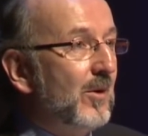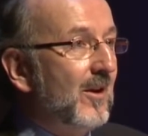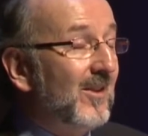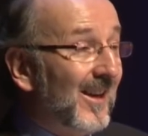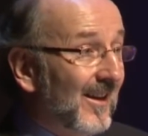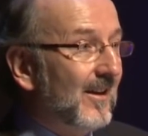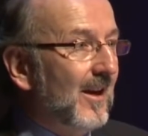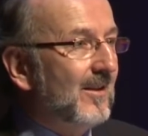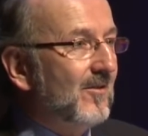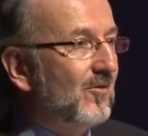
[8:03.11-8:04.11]
but I think
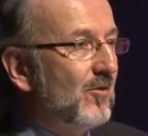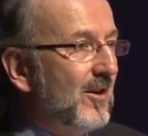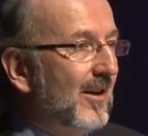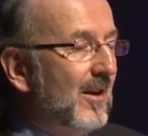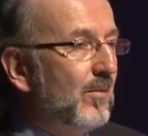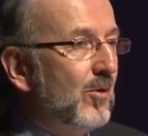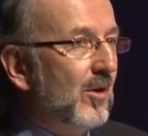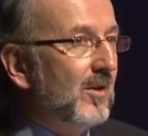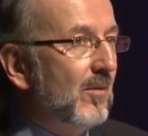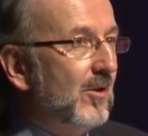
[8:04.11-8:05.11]
it's critically
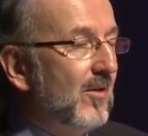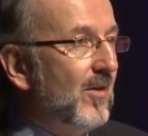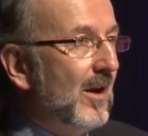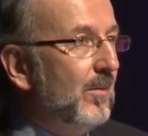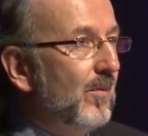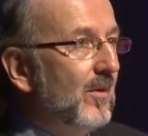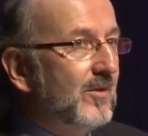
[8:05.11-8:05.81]
important that we develop